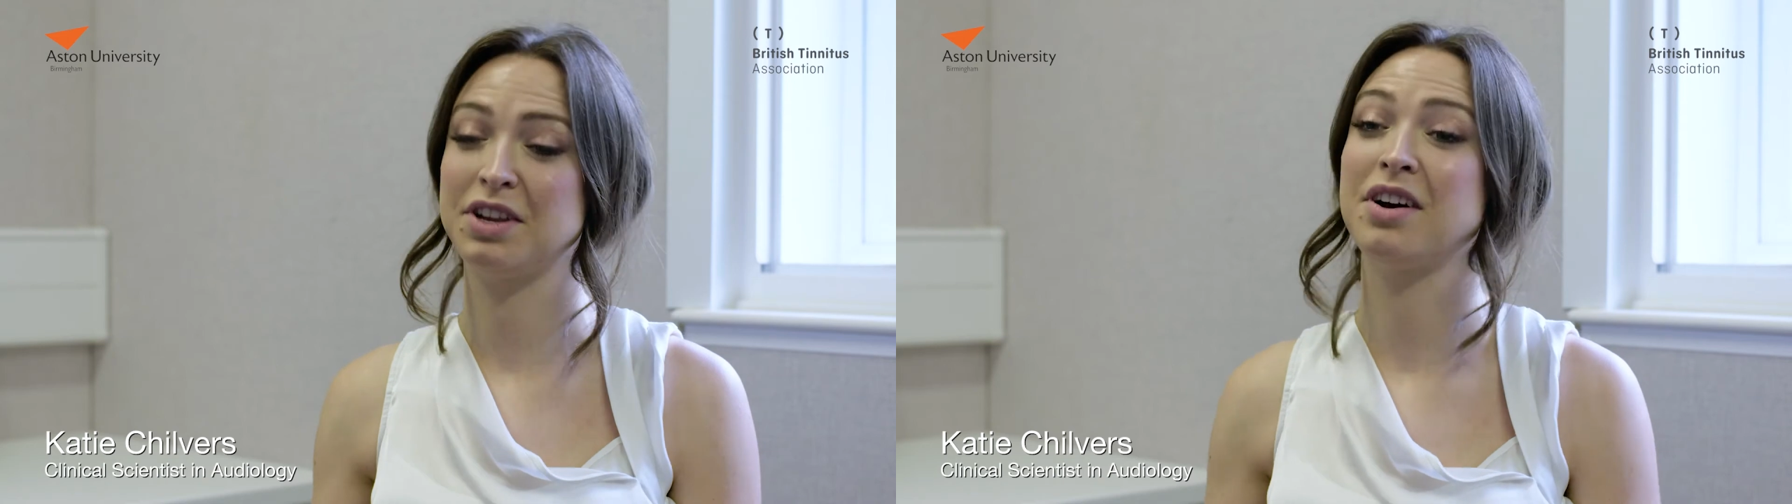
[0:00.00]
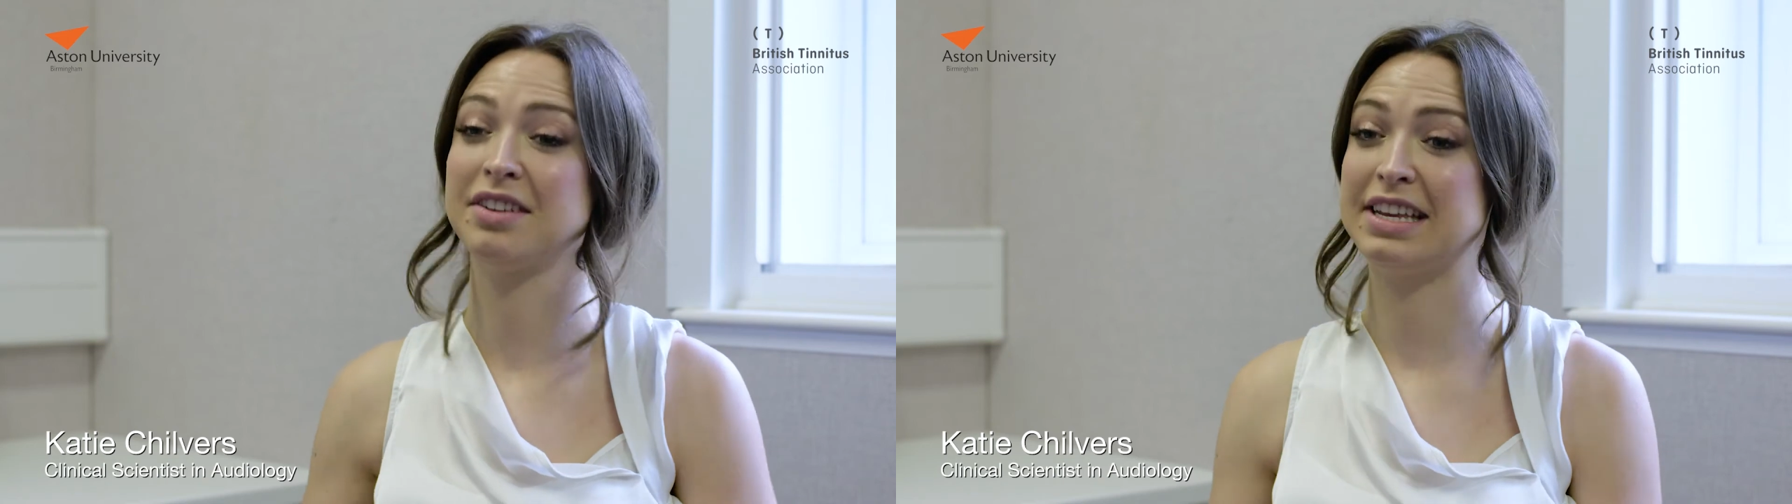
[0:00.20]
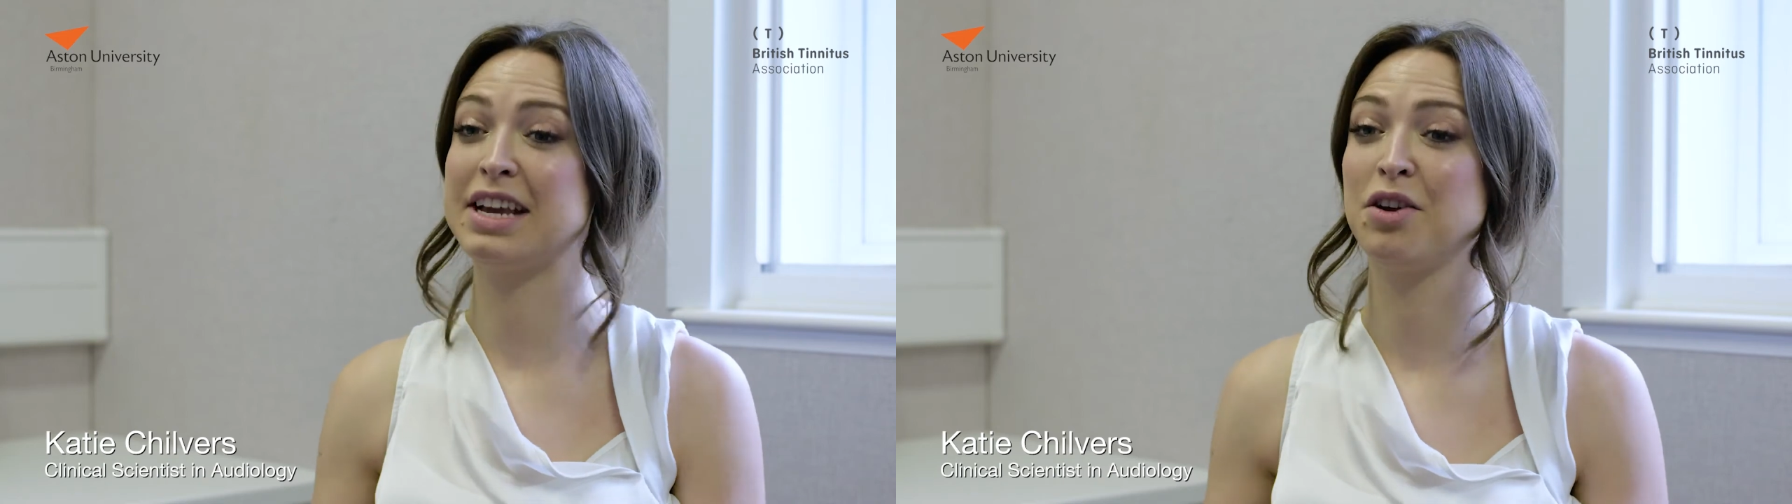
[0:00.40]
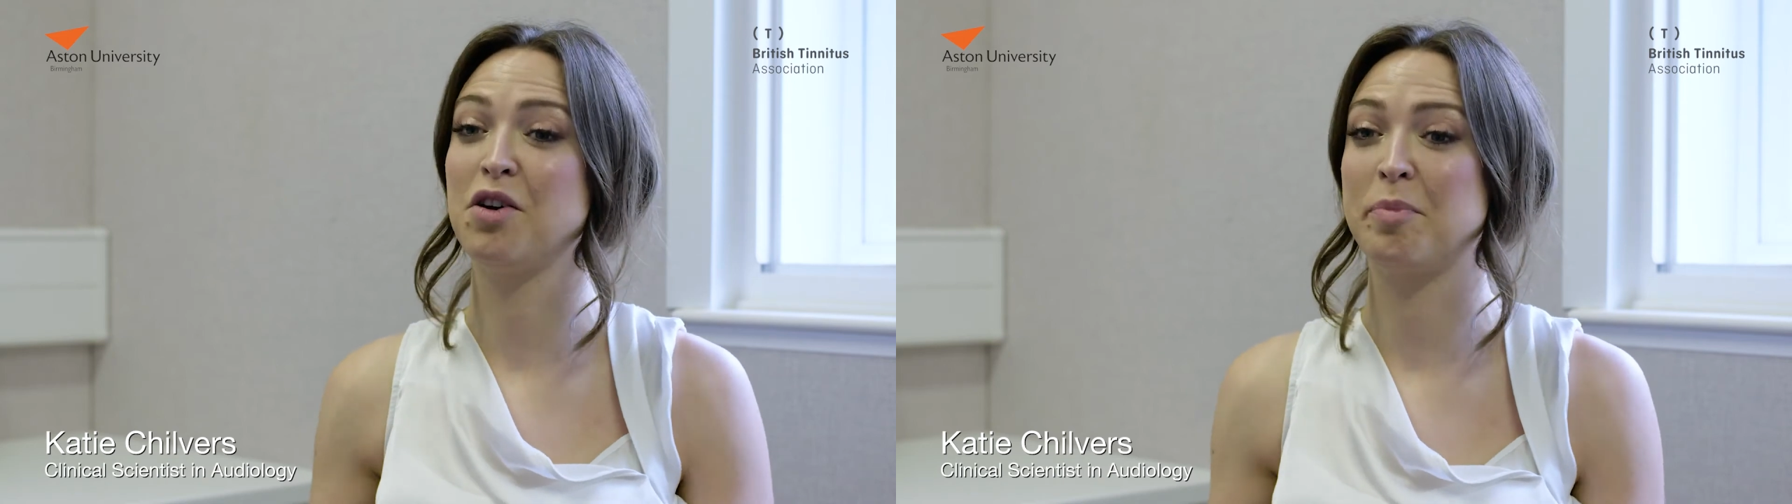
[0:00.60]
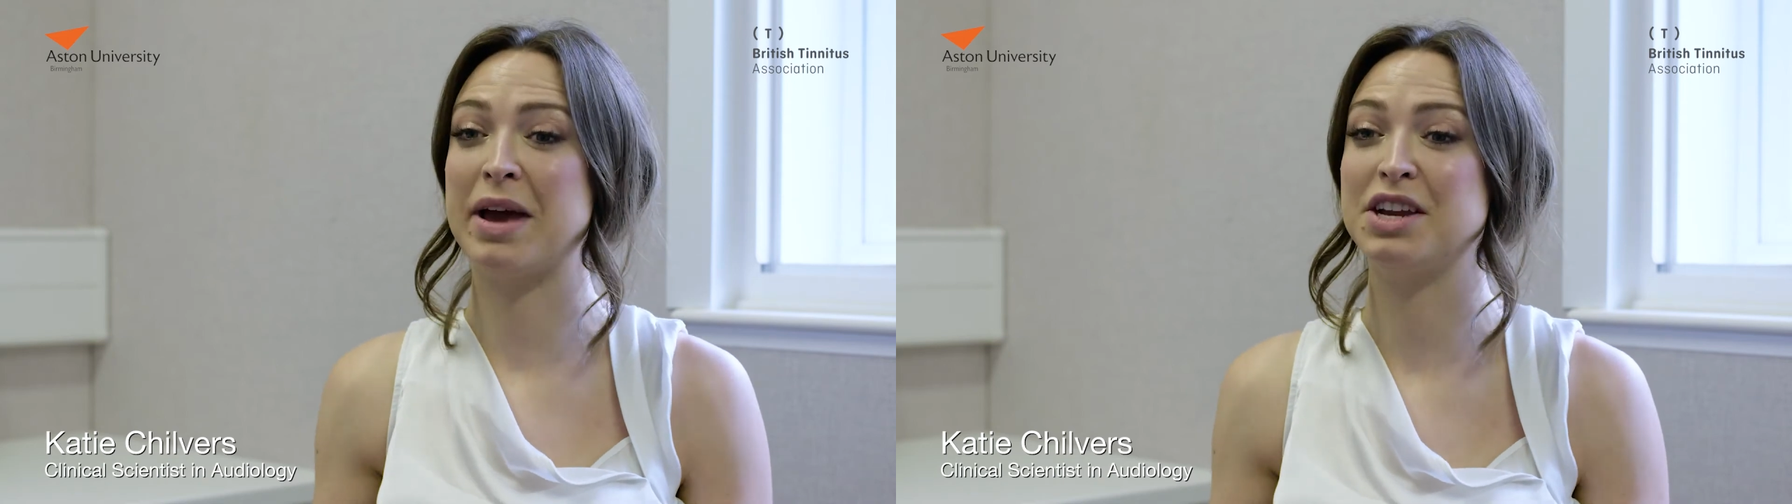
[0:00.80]
and you are seeing a
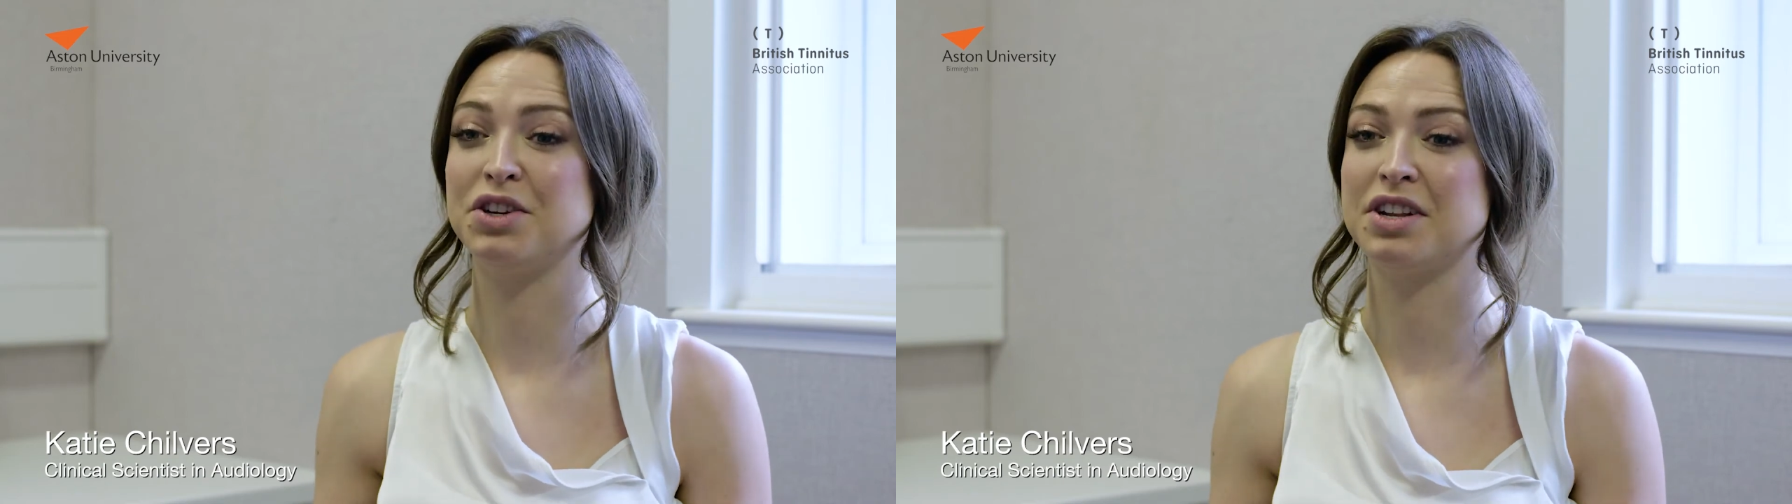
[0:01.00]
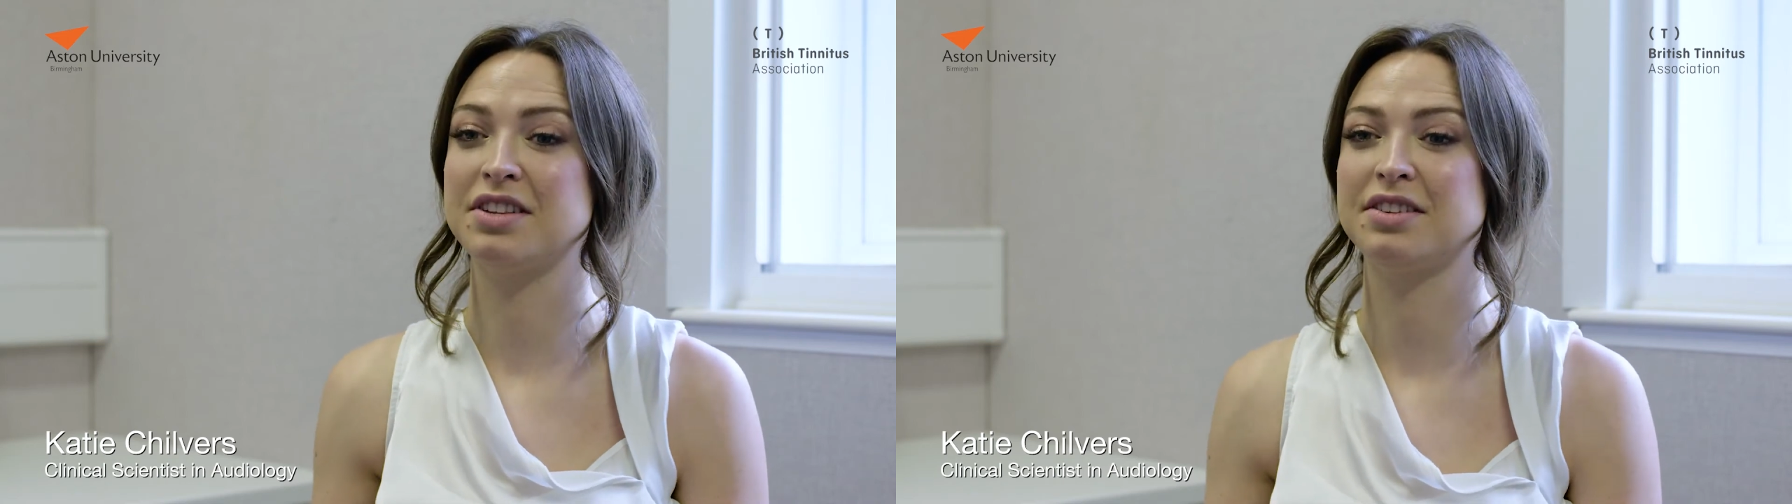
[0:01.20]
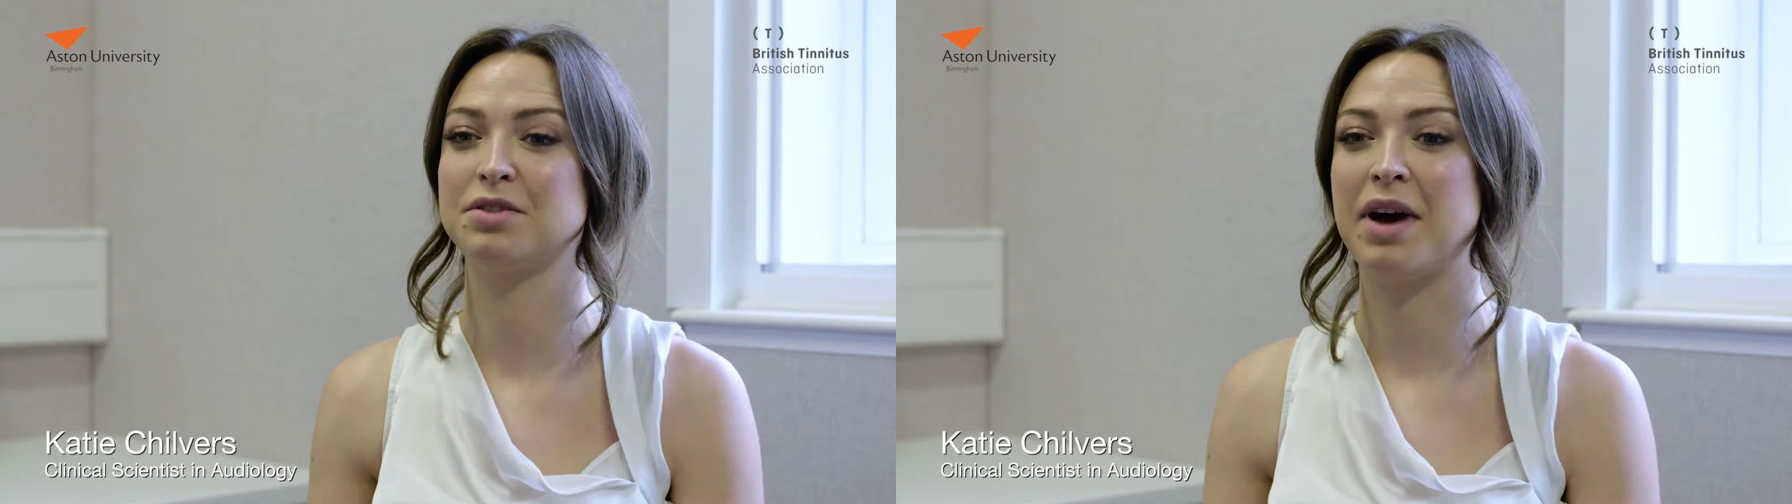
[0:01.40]
lot of patients as